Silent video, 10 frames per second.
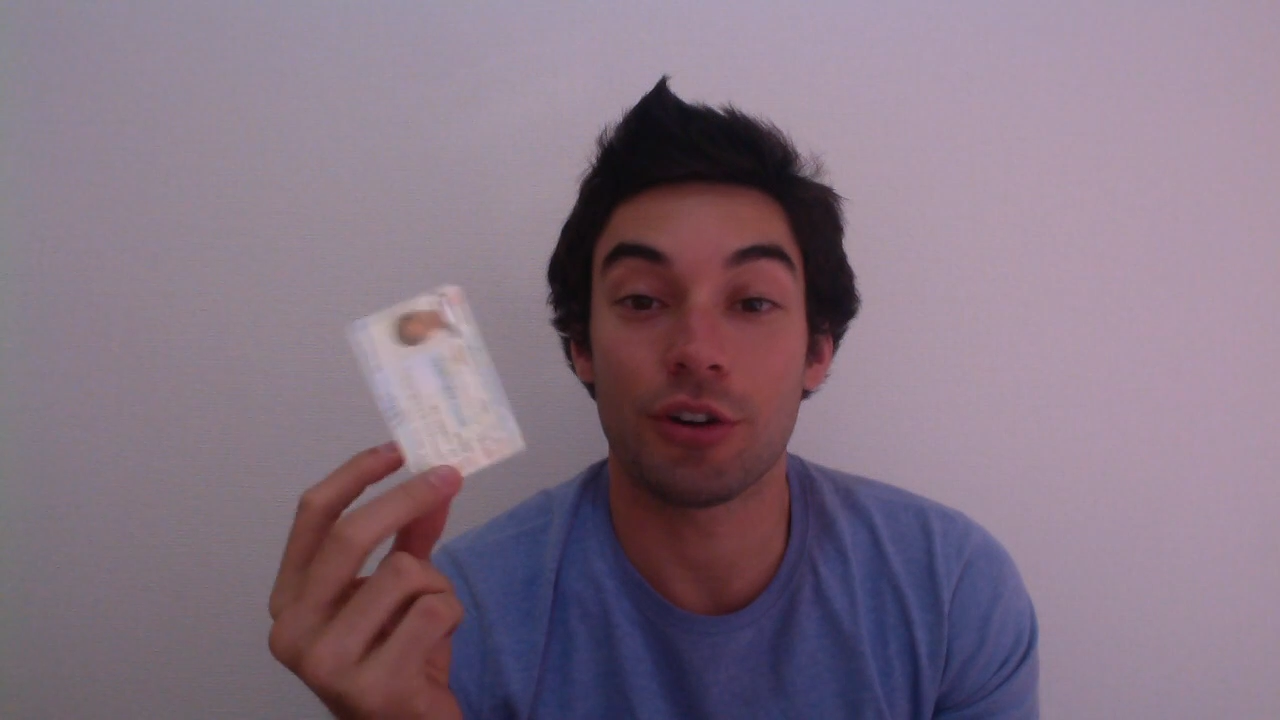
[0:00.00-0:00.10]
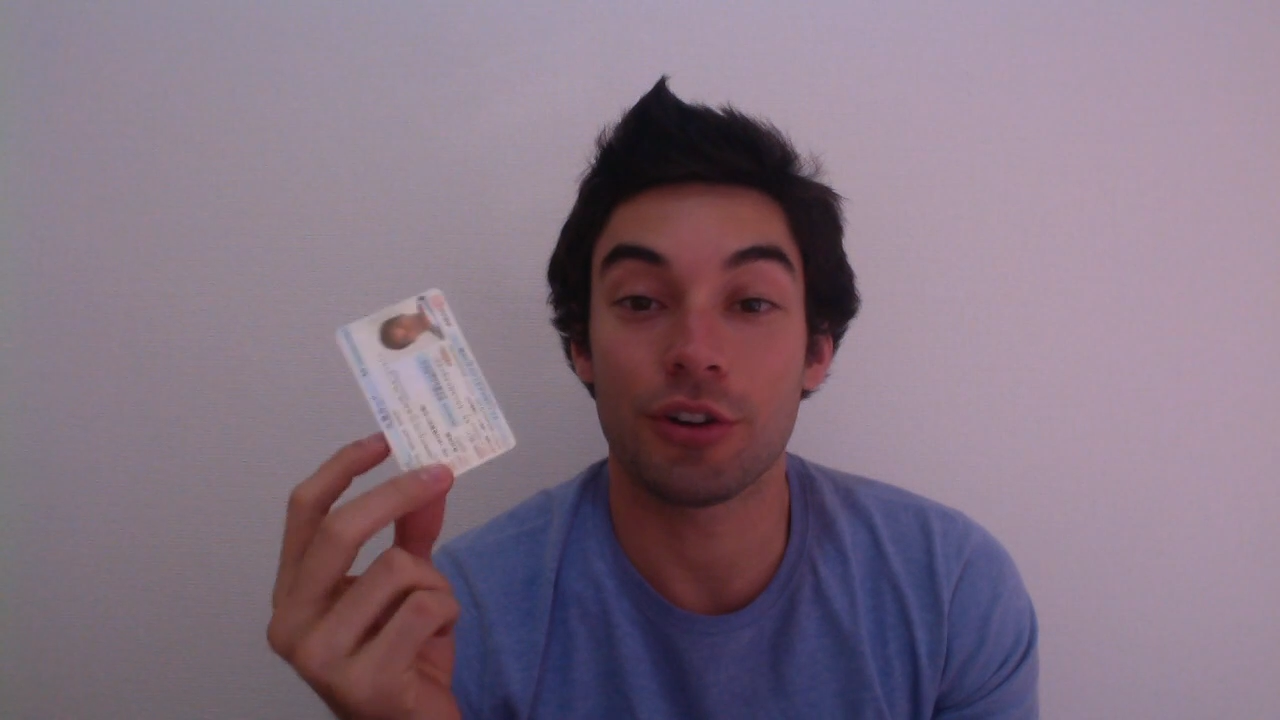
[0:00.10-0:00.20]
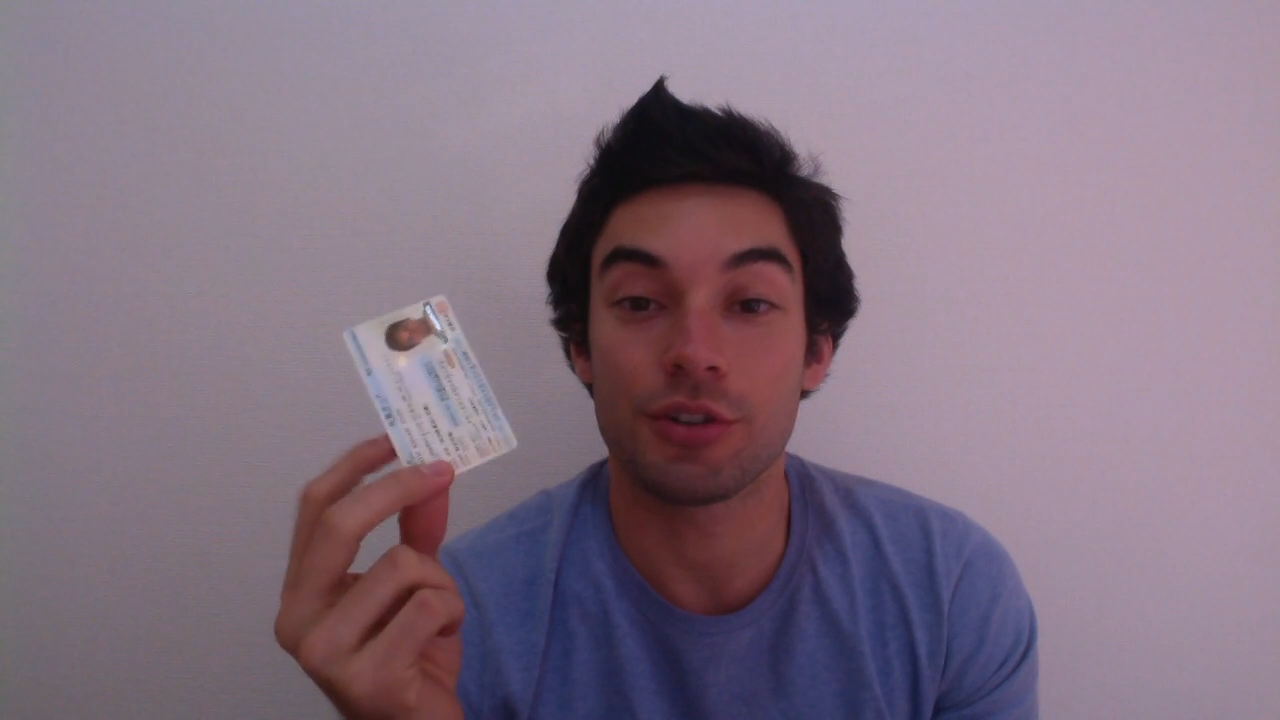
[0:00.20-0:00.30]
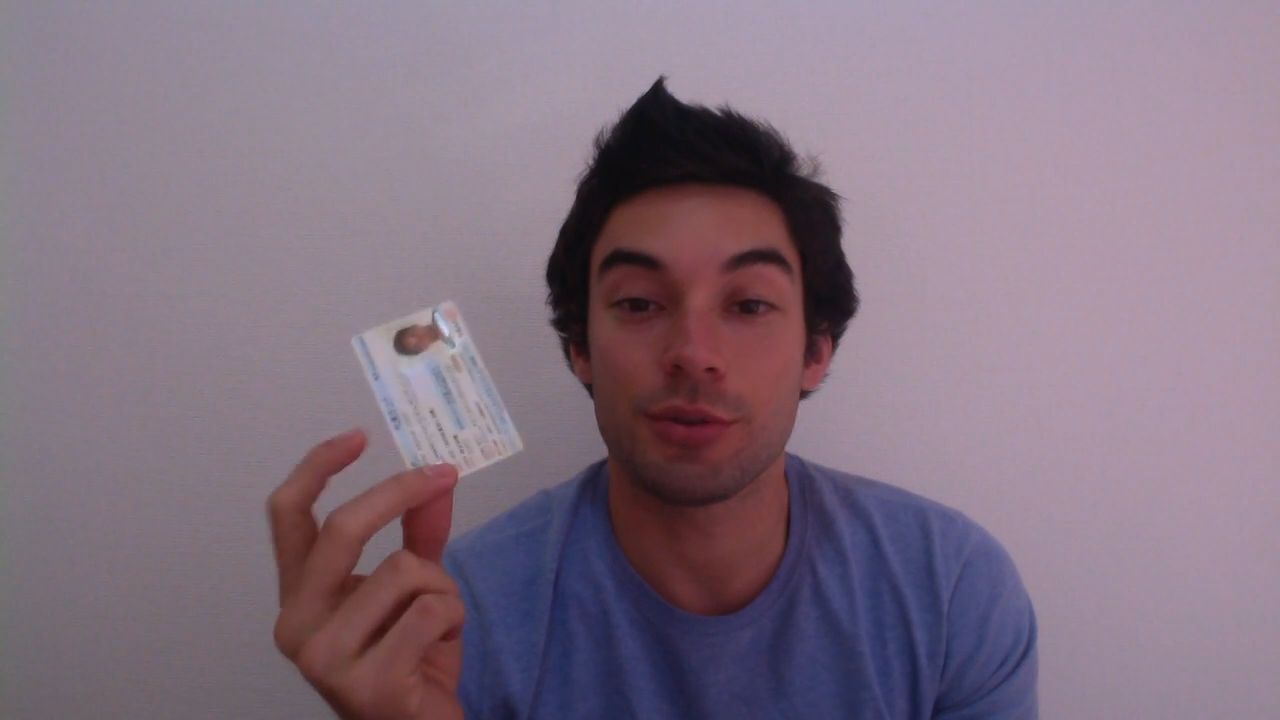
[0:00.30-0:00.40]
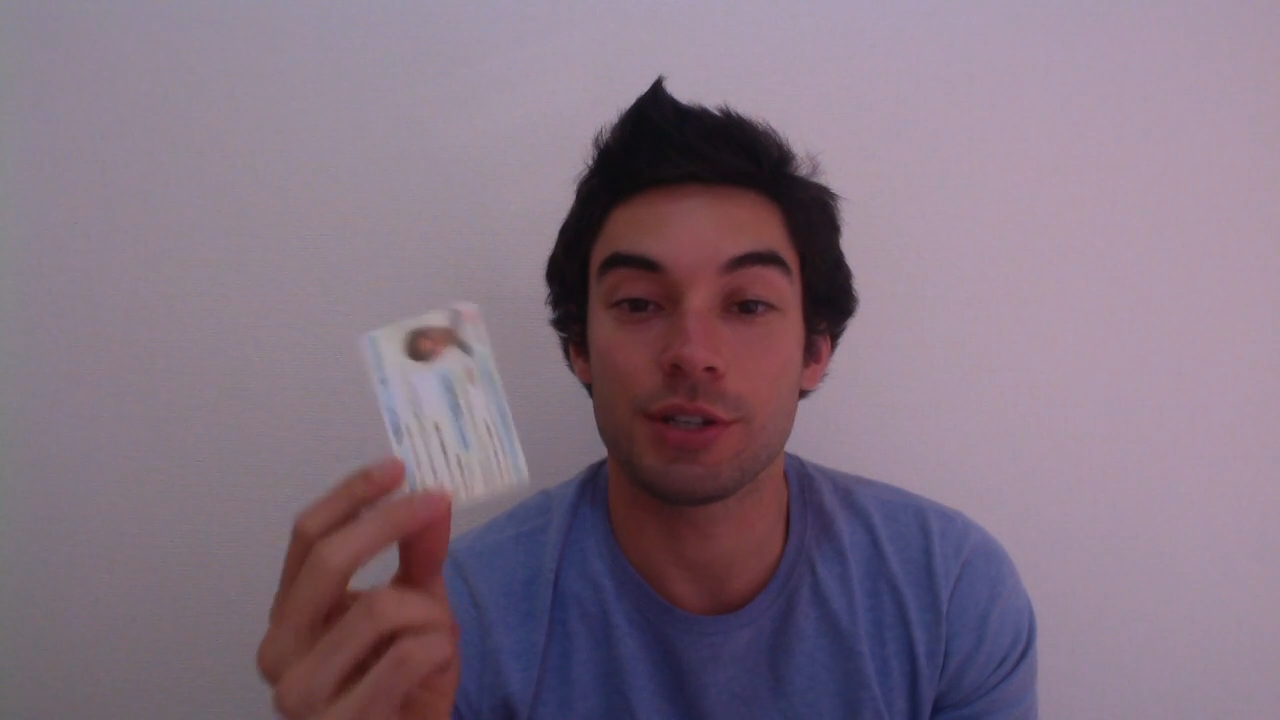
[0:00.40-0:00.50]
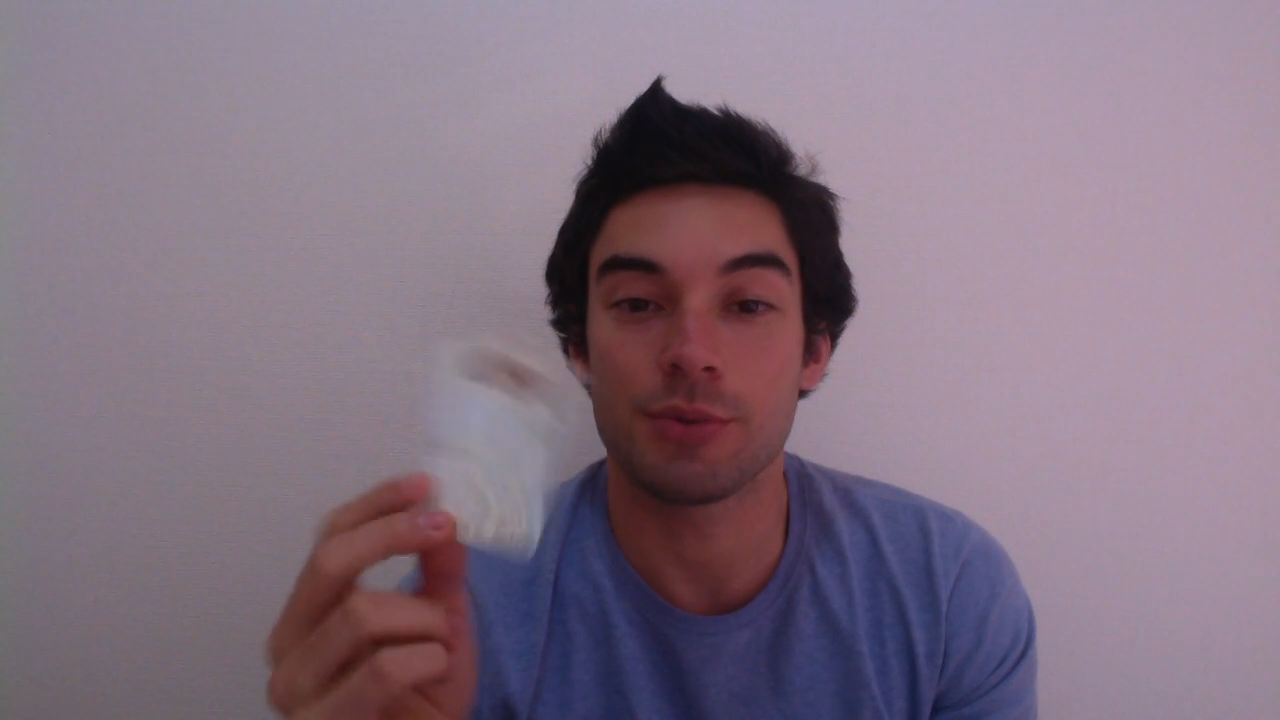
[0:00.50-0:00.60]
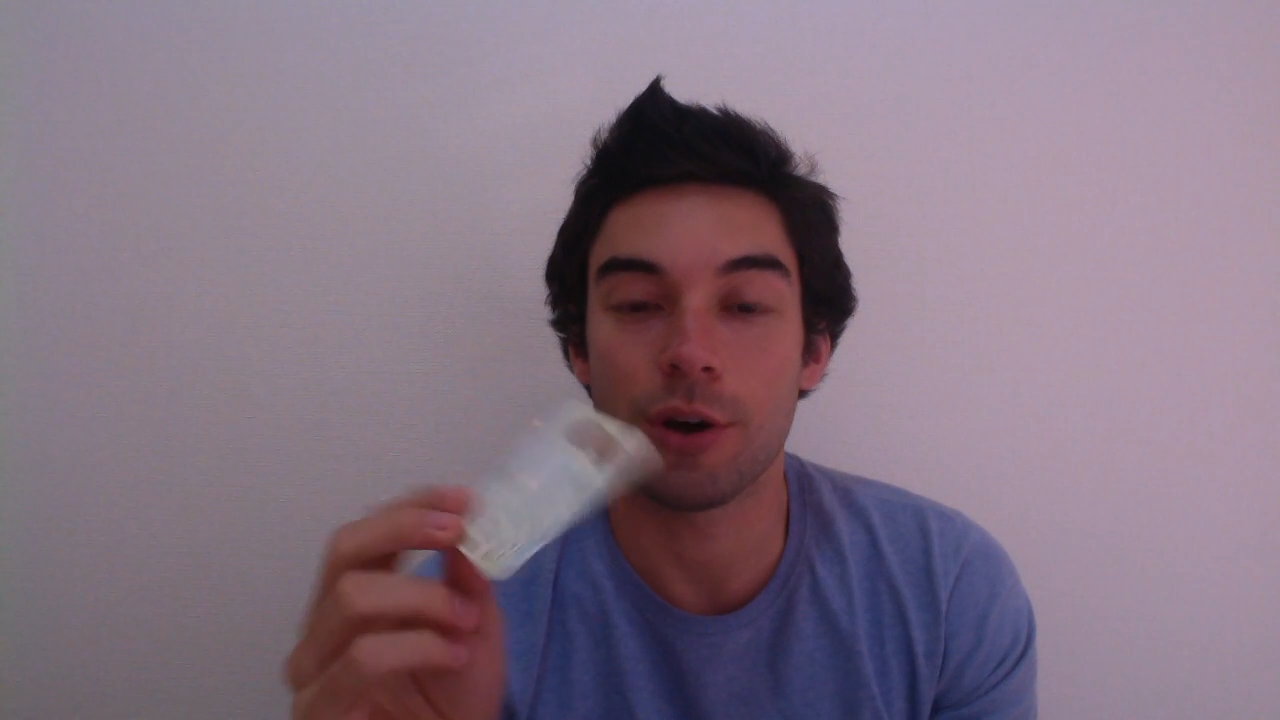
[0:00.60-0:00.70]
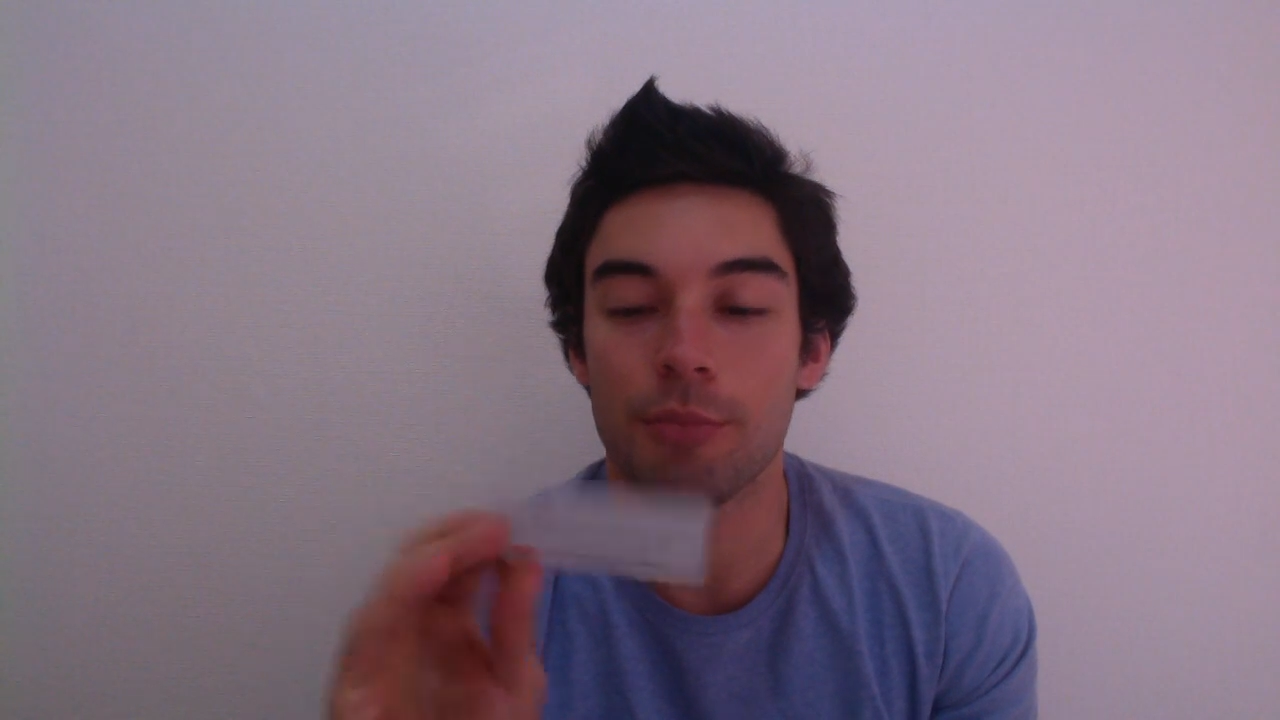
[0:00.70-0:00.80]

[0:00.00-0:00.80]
on to it as well